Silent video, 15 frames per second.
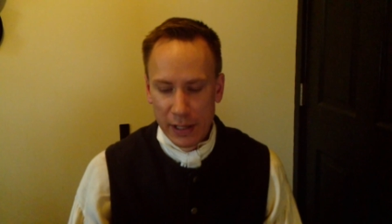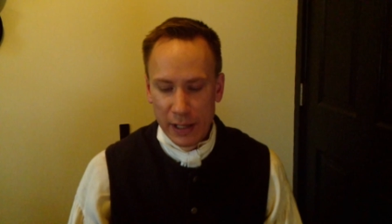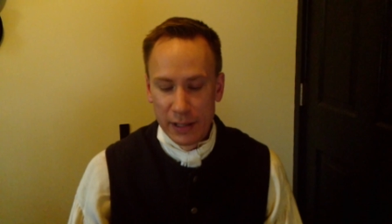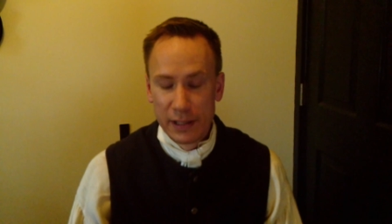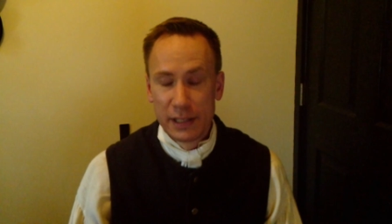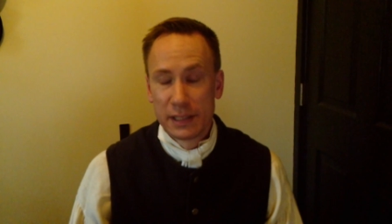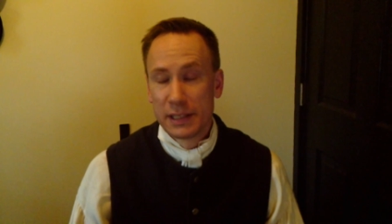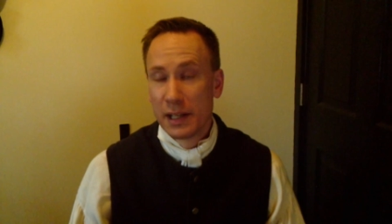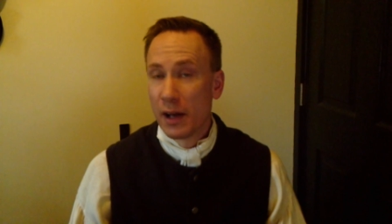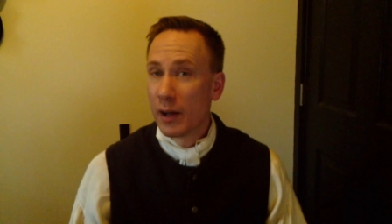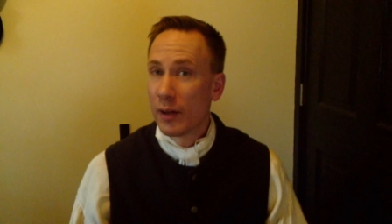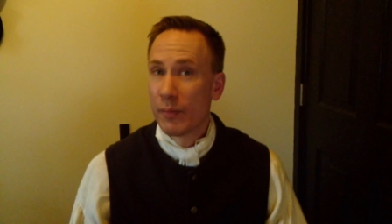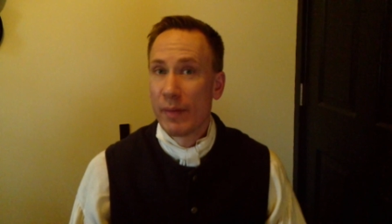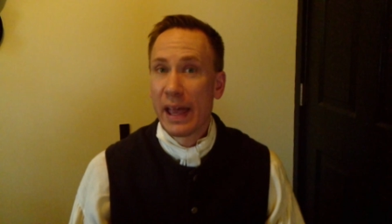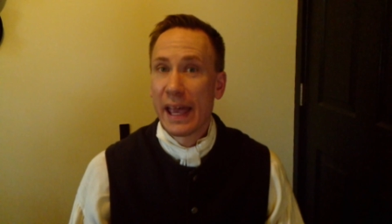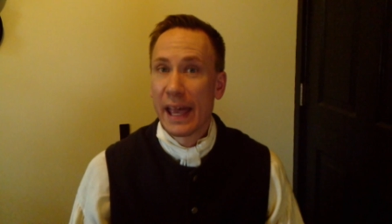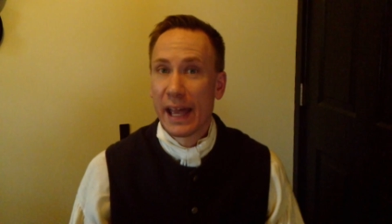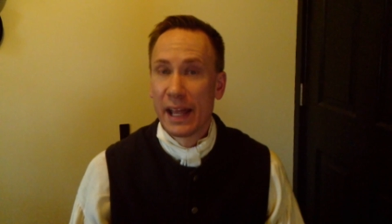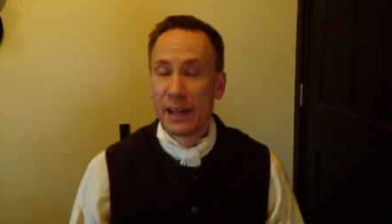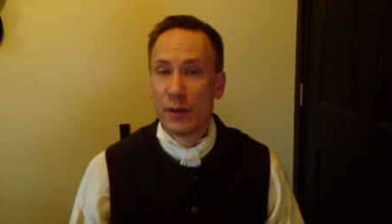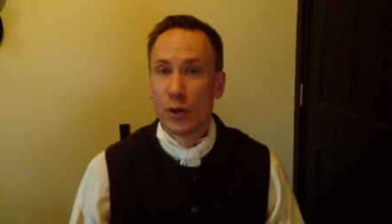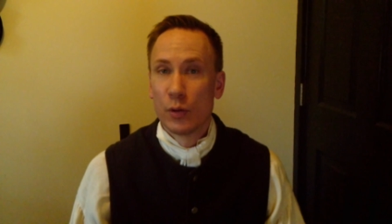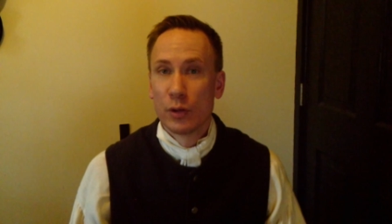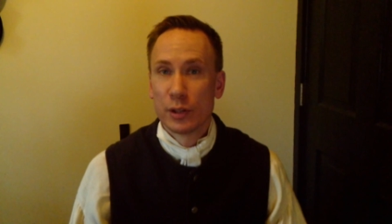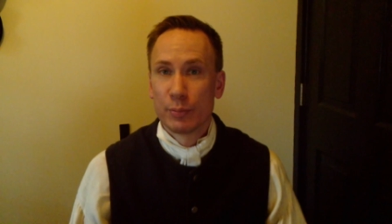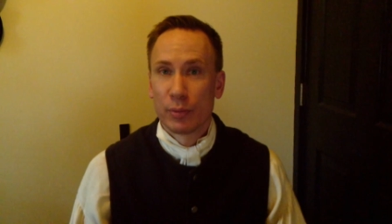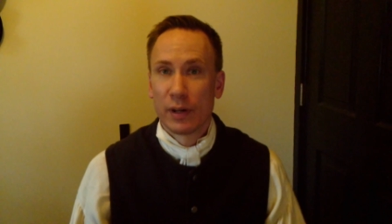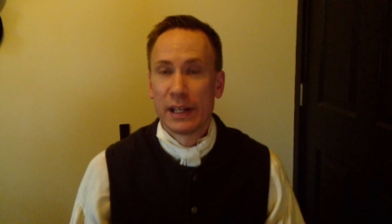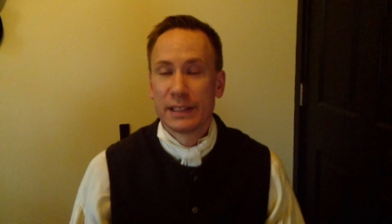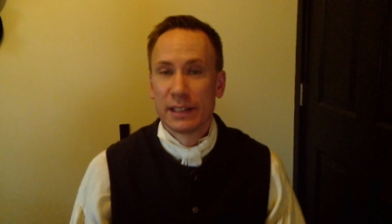this young man who was
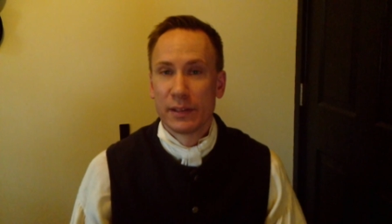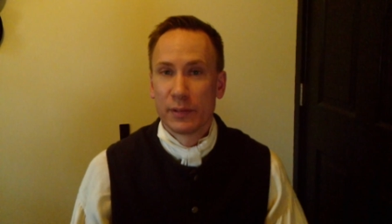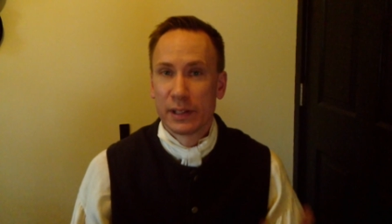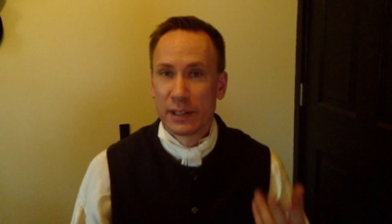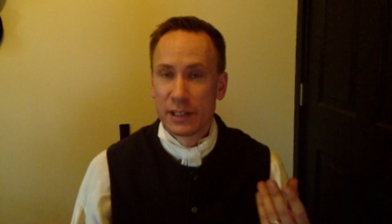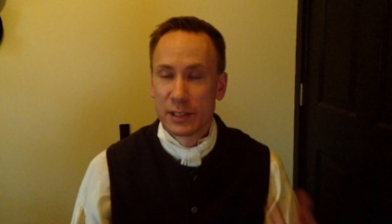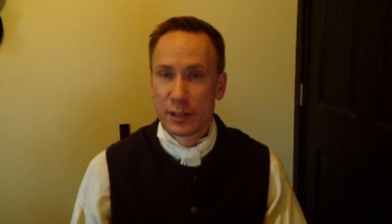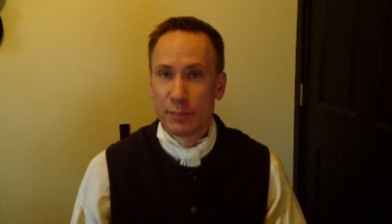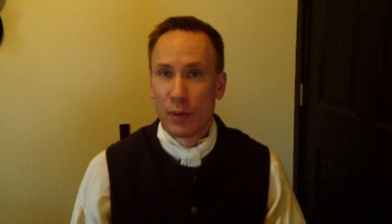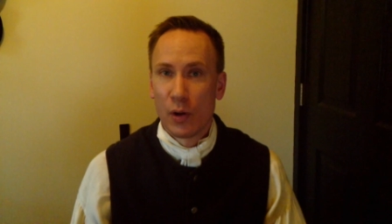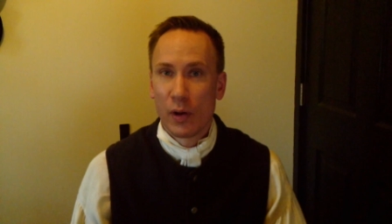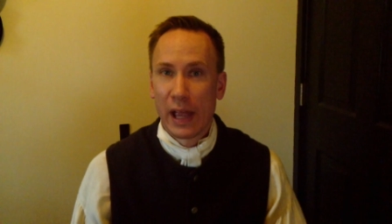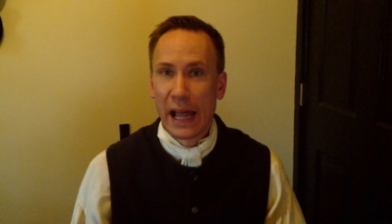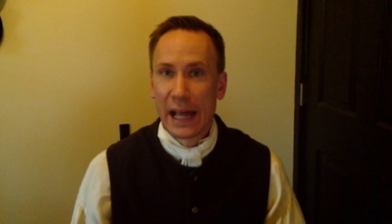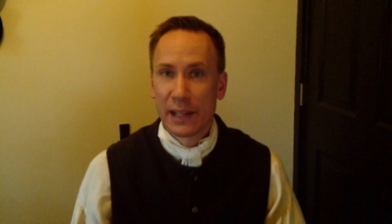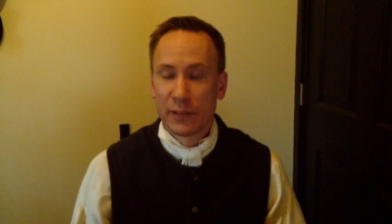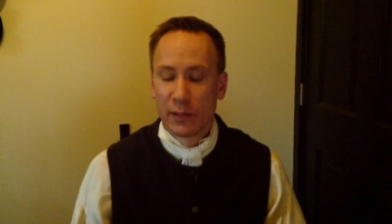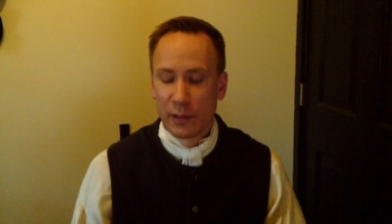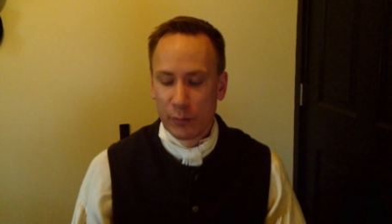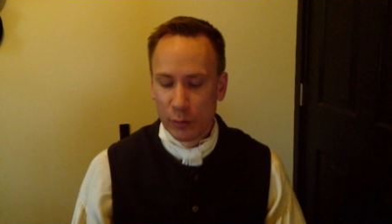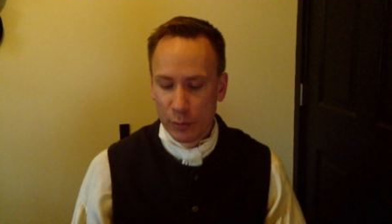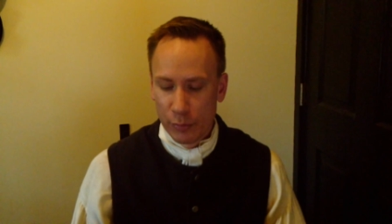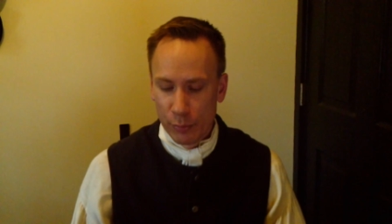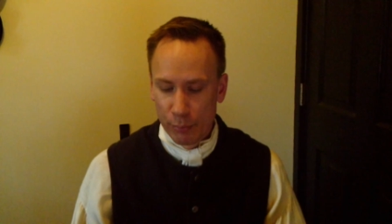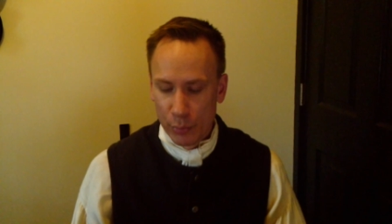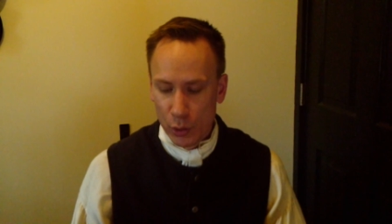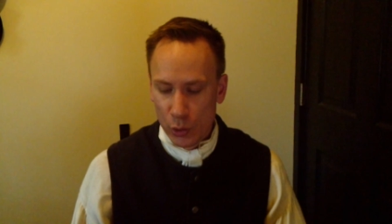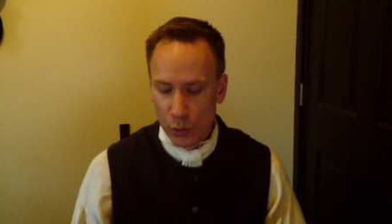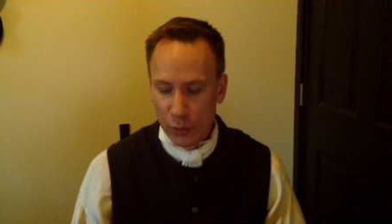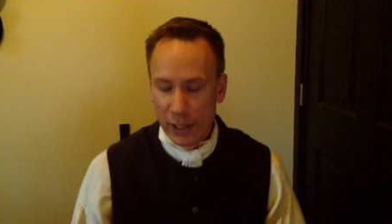present with this small gathering with
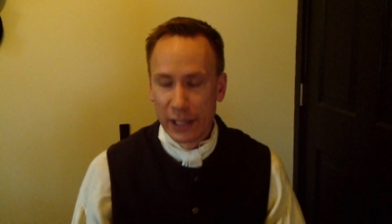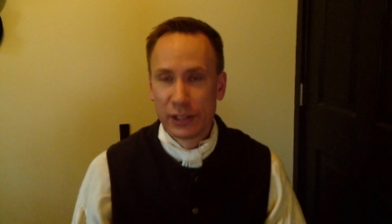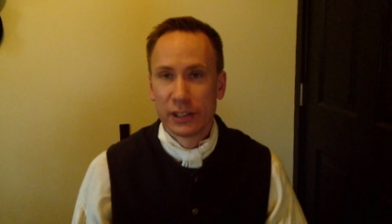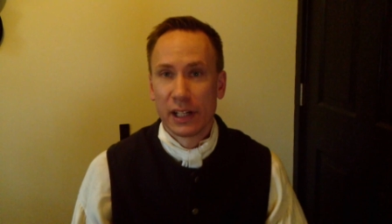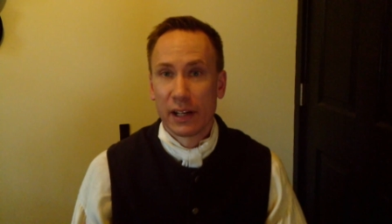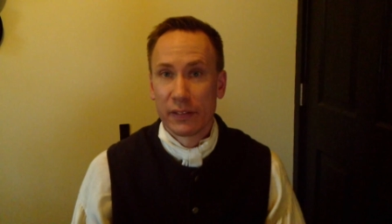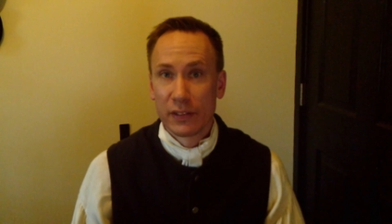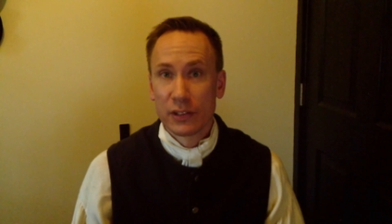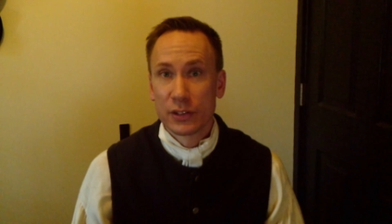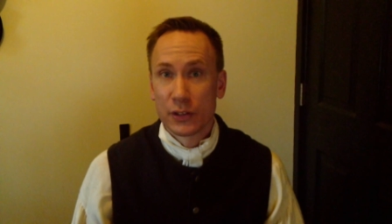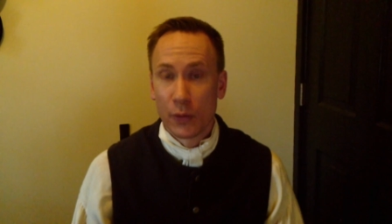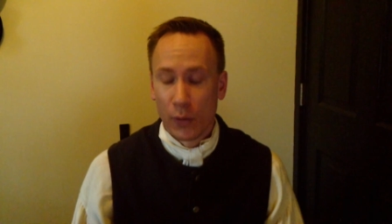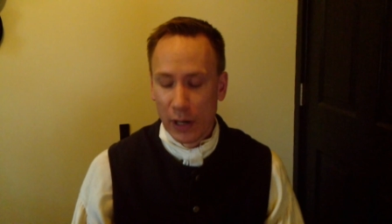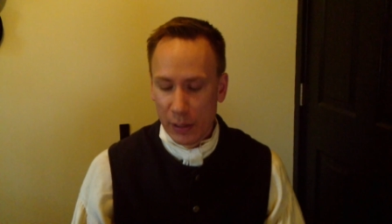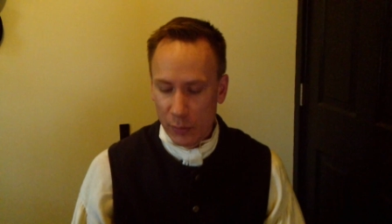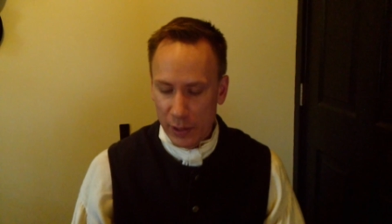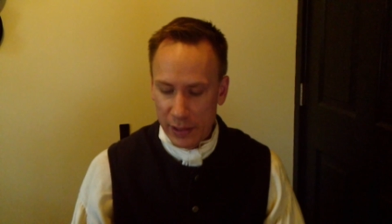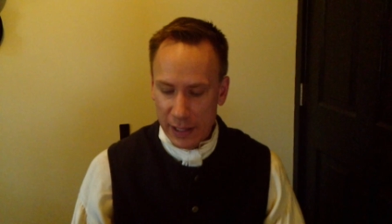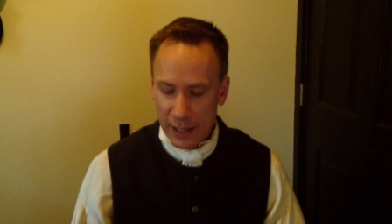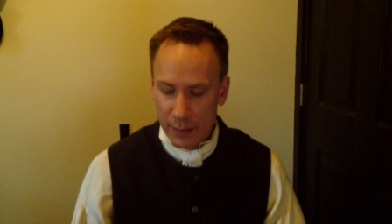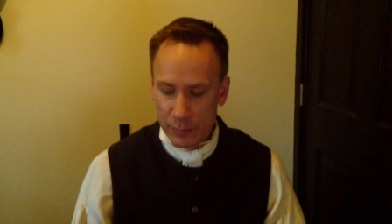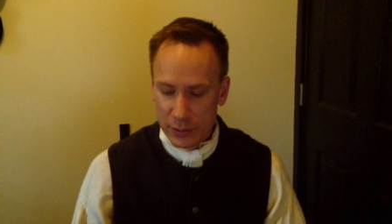Boone and shared the story with him.